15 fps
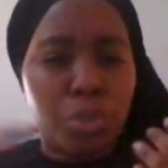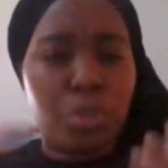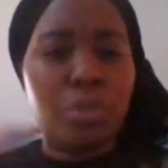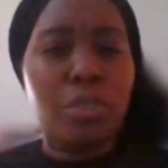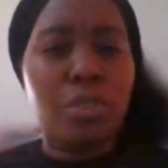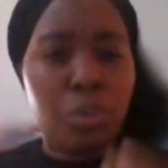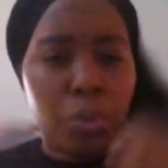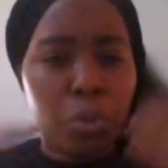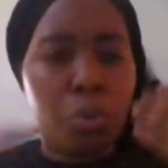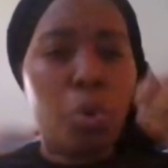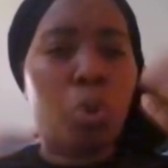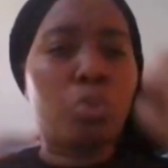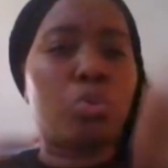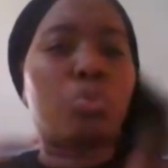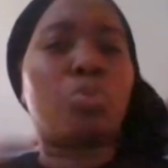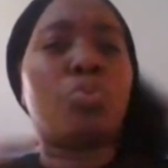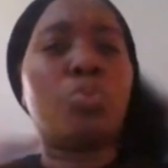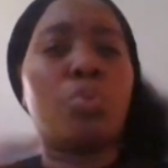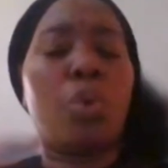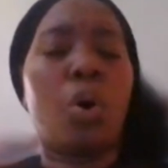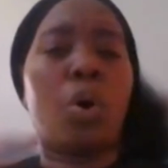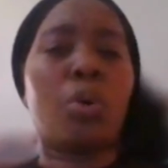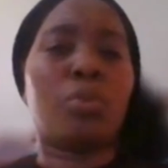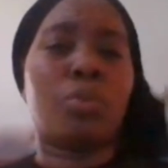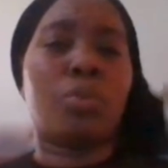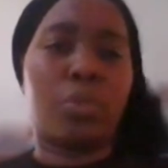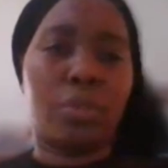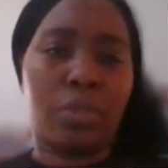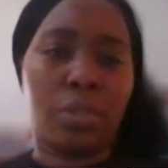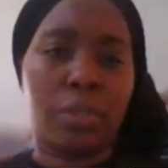You know, go through all
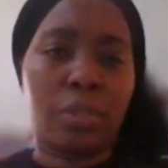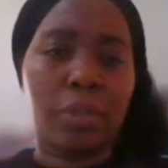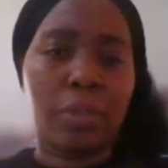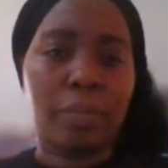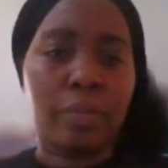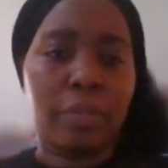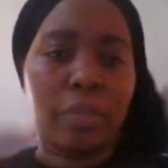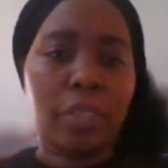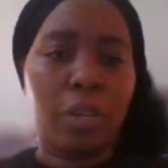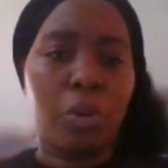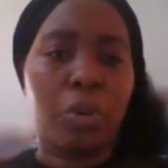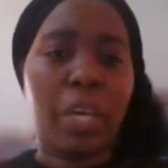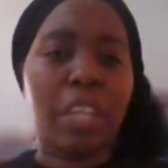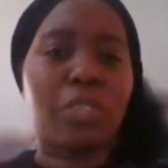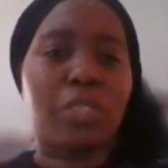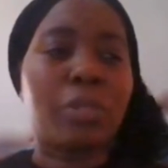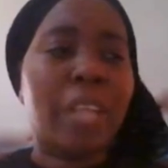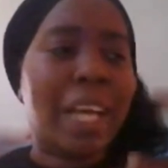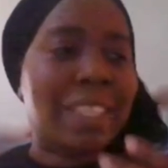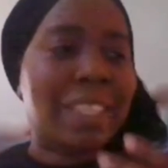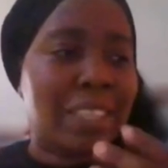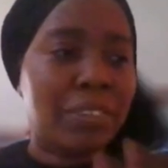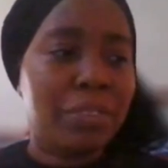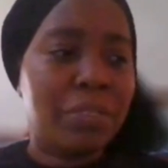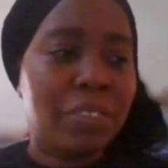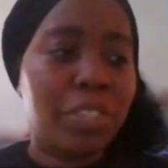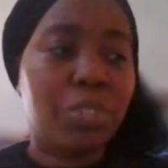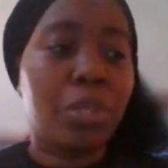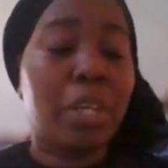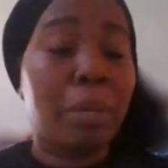those. Okay, so that's the
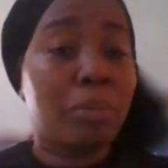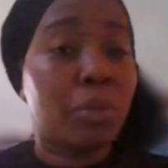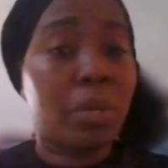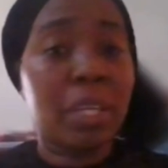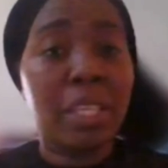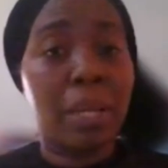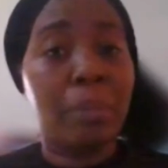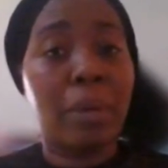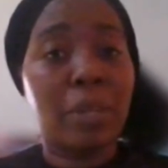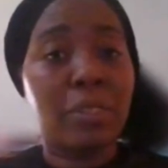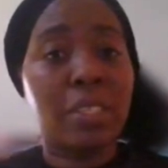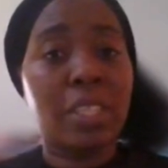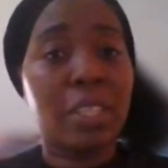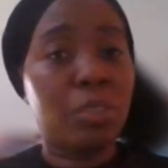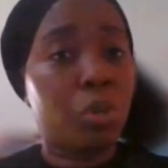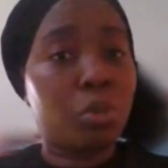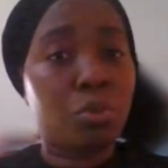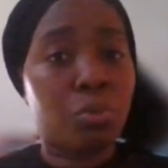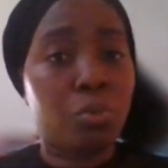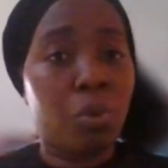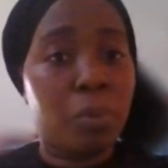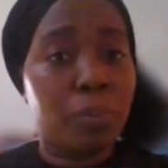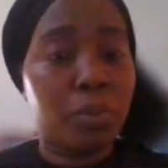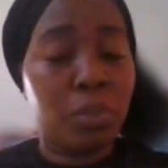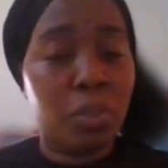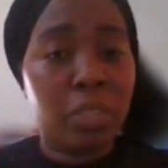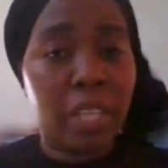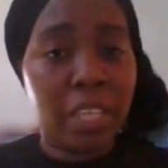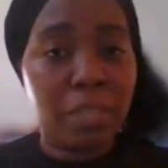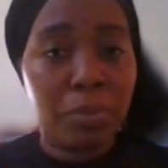revision I'm talking about here. Not to open your
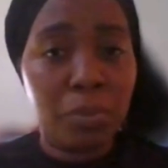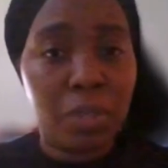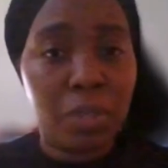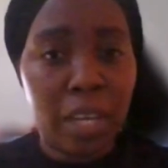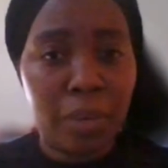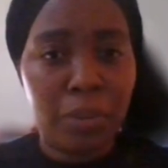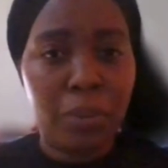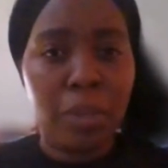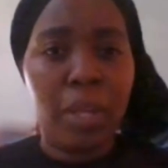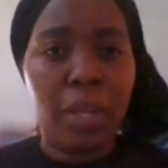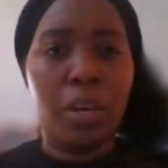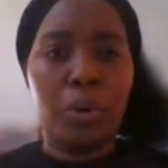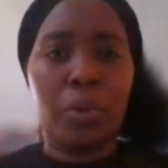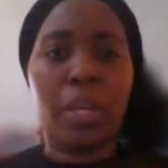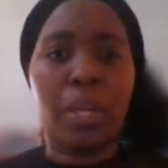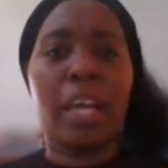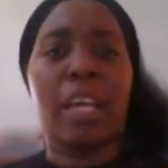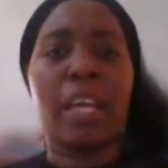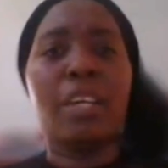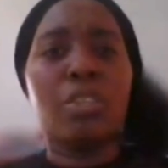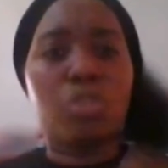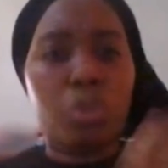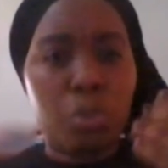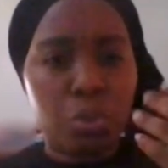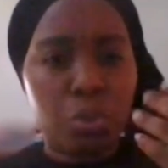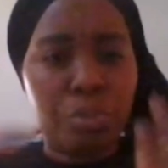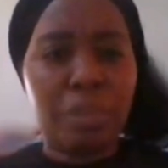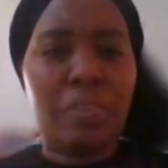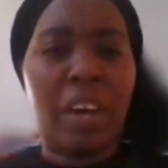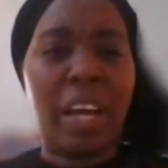textbook now. Okay, so you
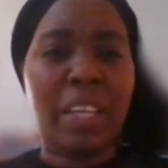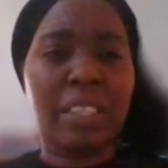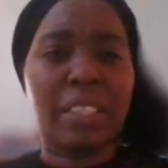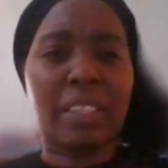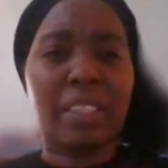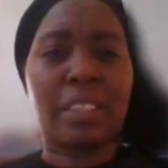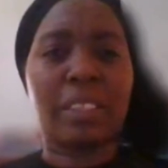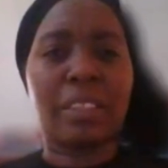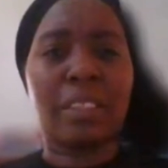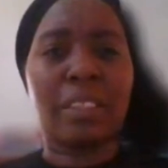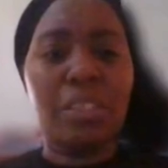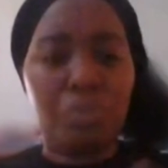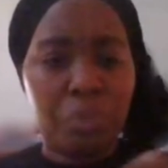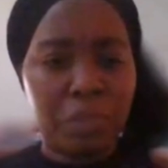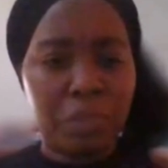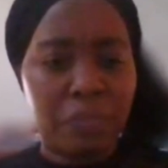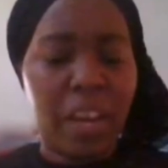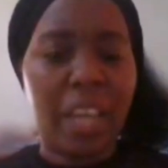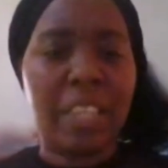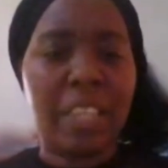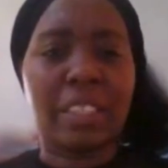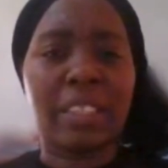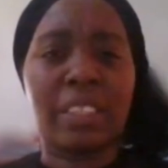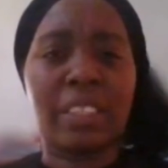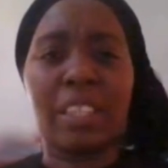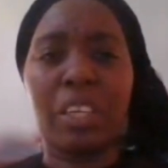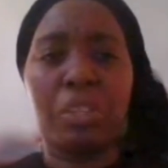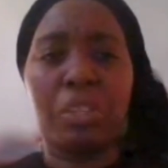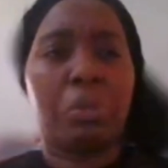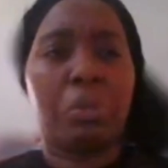revise, revise.
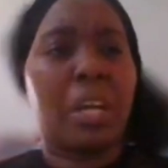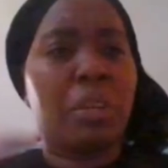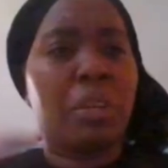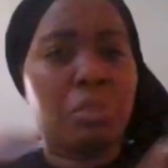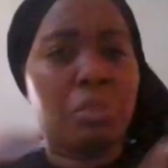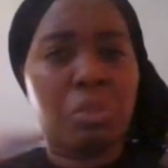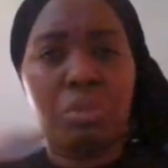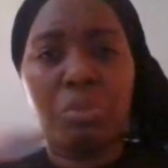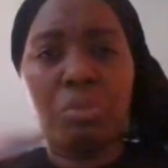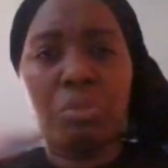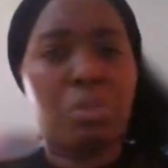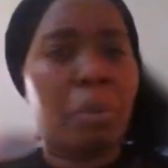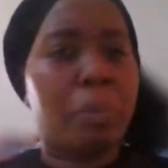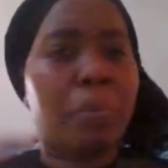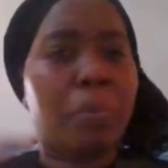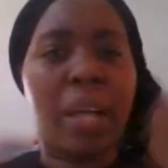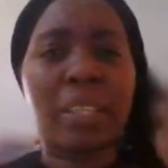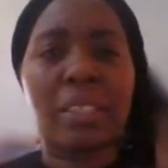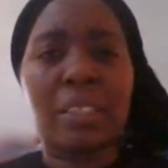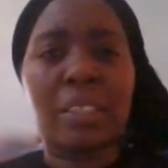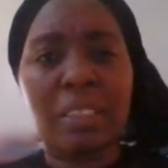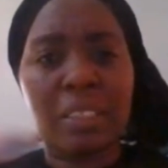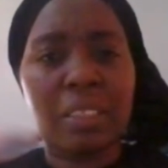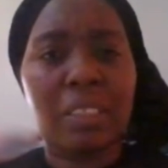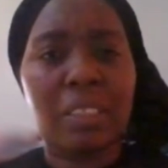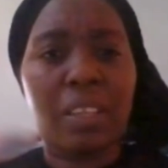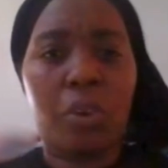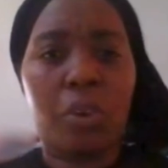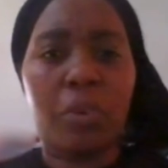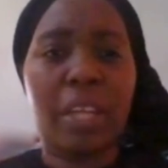You can also do some practice.
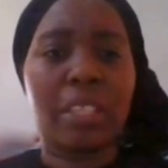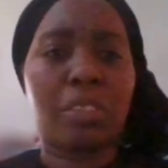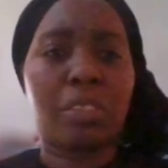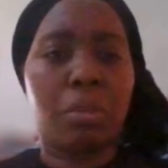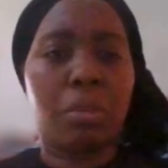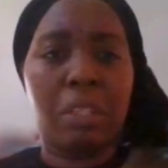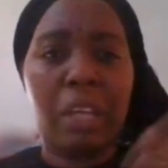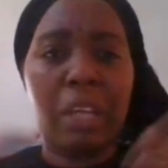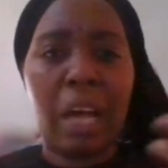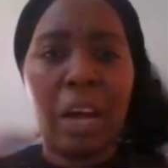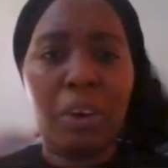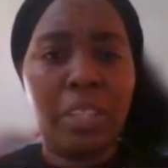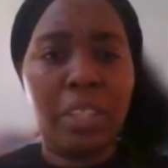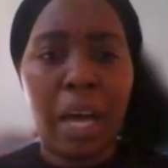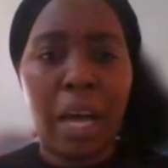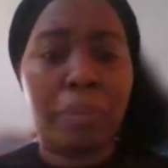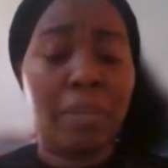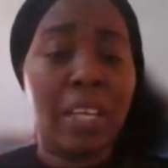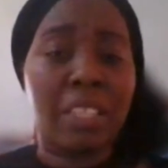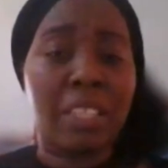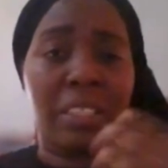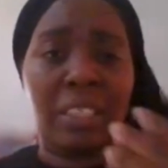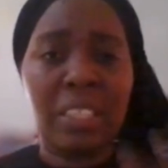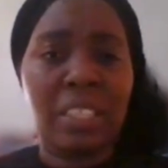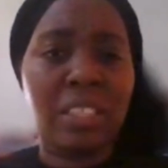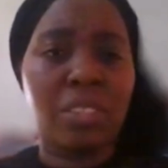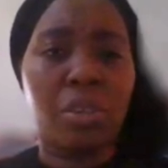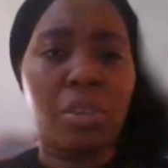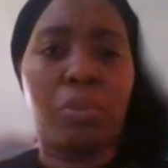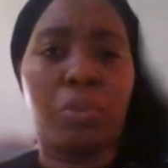All right, on the on the app. That's the
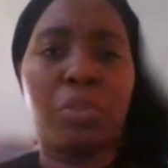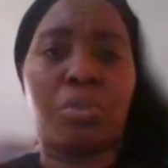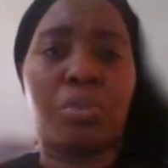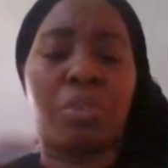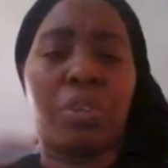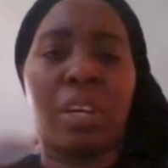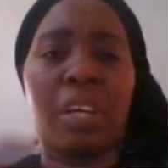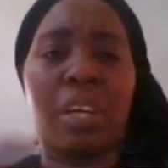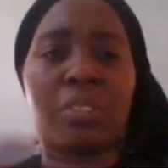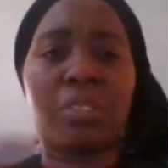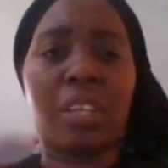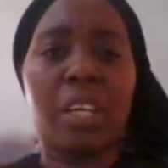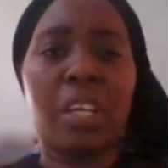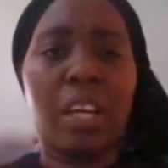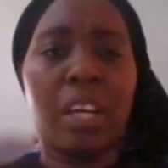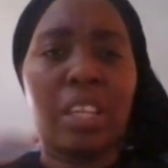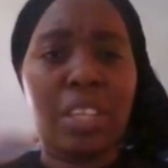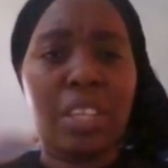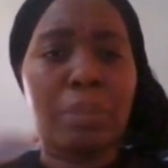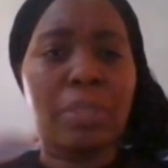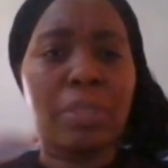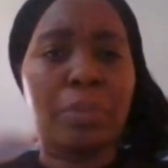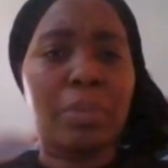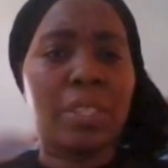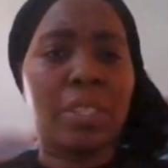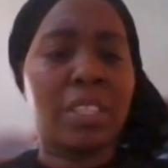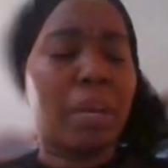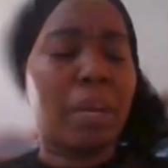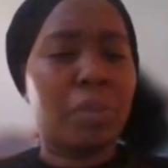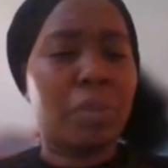DTW tutorials, Jams
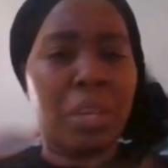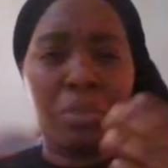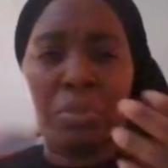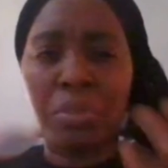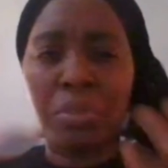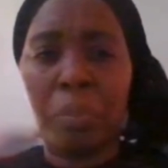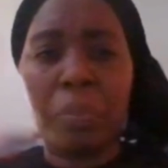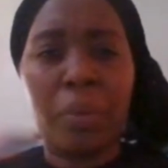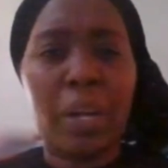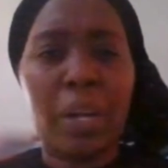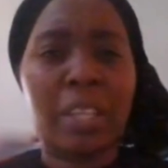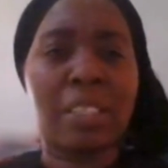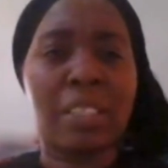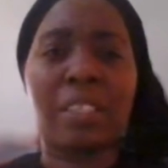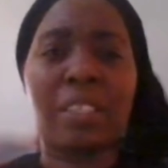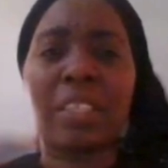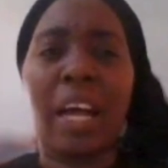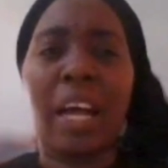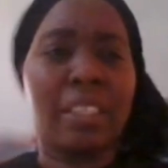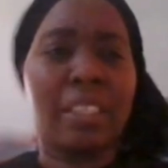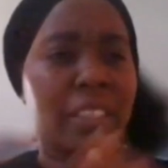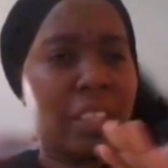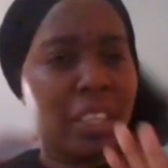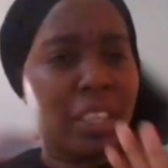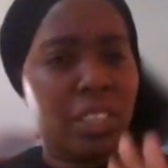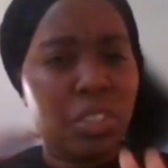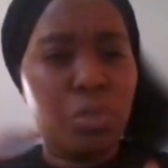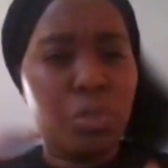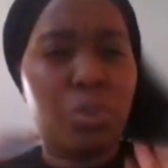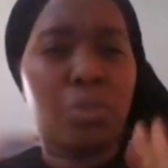CBT app. You can do some practice, and
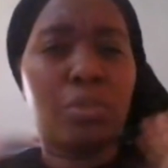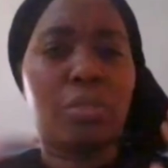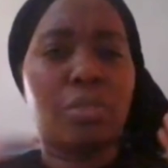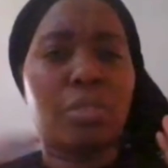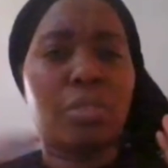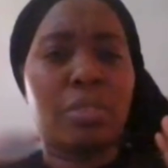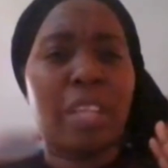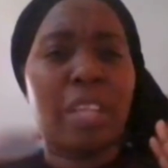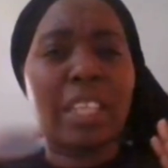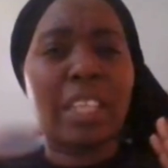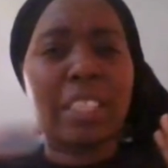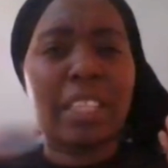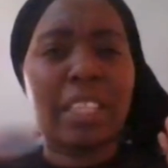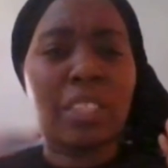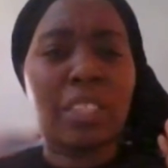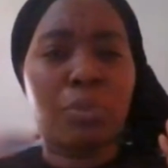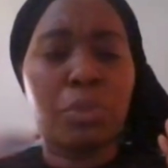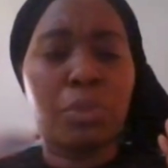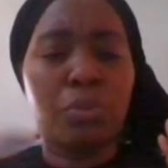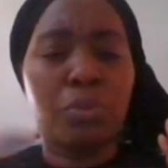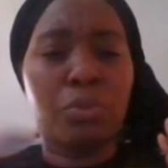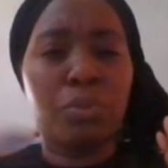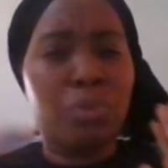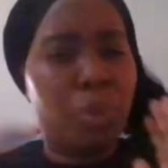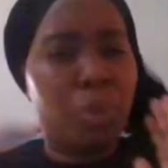you know, that's that's what you do.